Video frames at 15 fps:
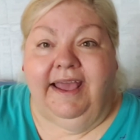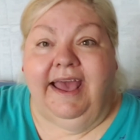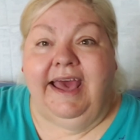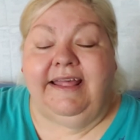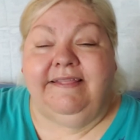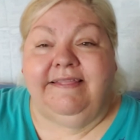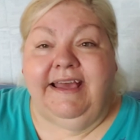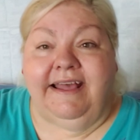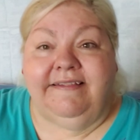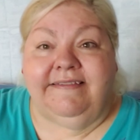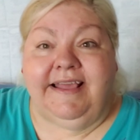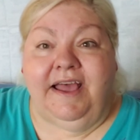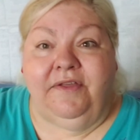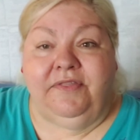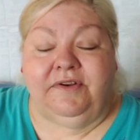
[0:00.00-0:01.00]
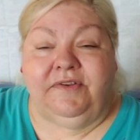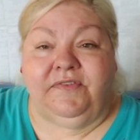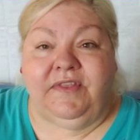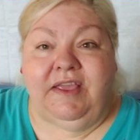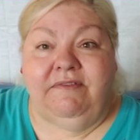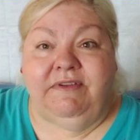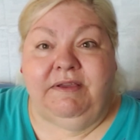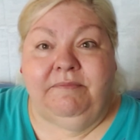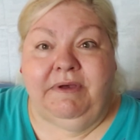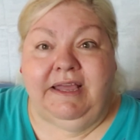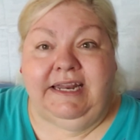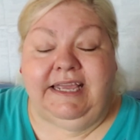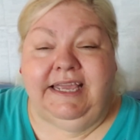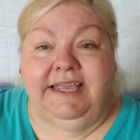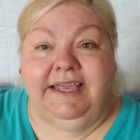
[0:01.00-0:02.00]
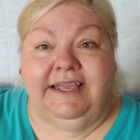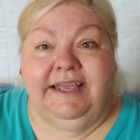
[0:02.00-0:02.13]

and that's how they're saving money